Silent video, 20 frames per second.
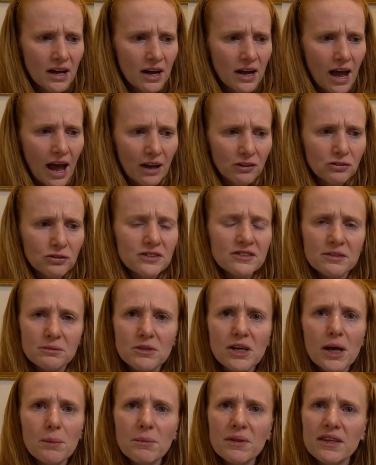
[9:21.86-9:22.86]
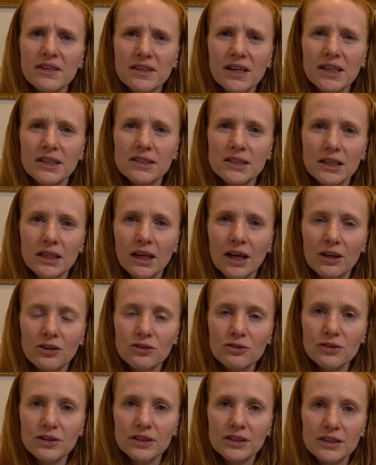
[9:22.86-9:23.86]
actually sometime in the
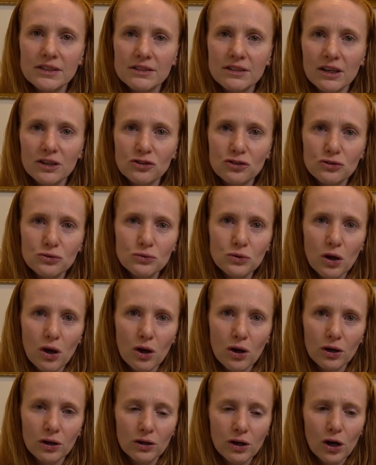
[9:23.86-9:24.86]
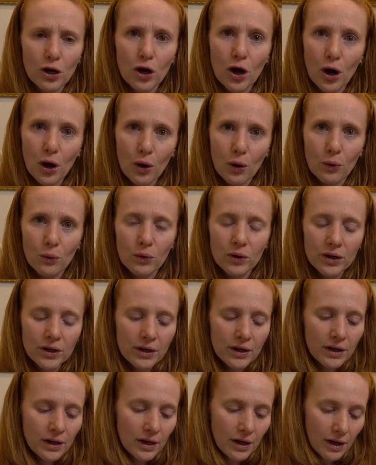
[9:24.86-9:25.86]
1900s, not too long ago,
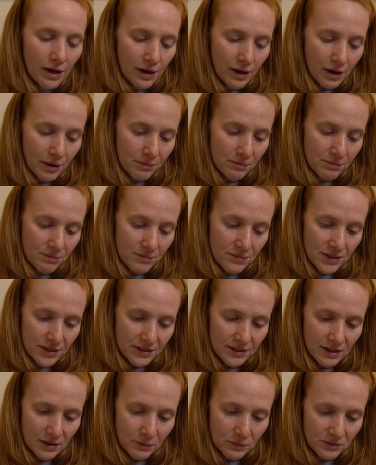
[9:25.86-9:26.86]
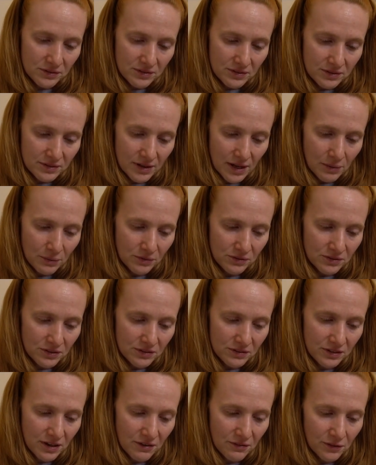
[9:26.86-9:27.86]
um, that that was that was
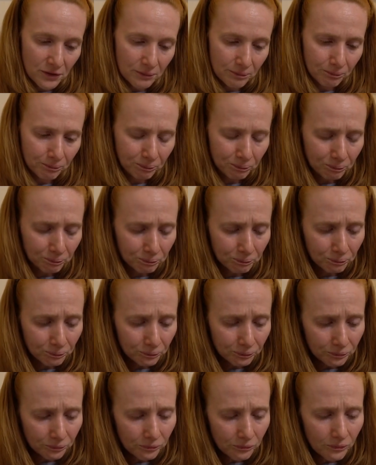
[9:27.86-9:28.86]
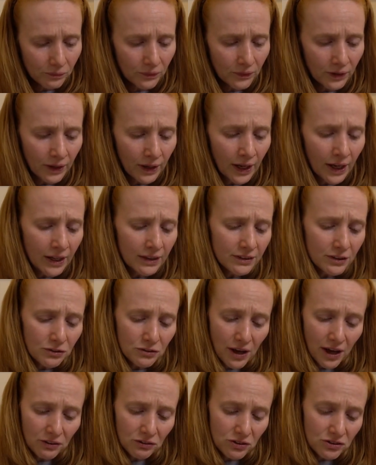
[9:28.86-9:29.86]
discovered. There's
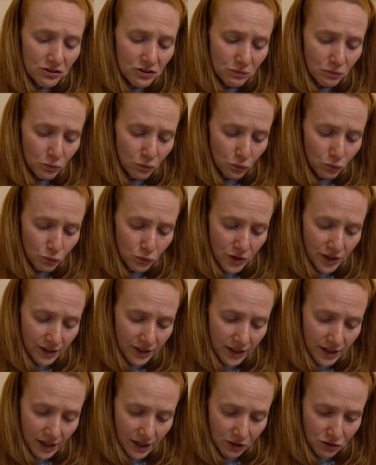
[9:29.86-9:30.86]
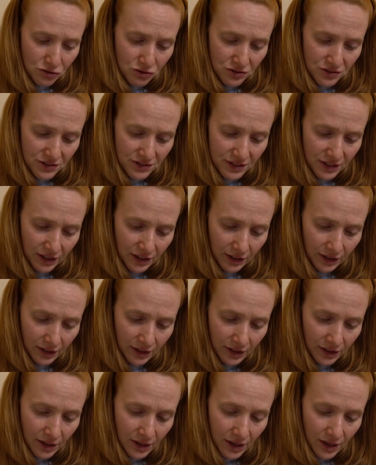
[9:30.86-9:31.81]
actually some really interesting,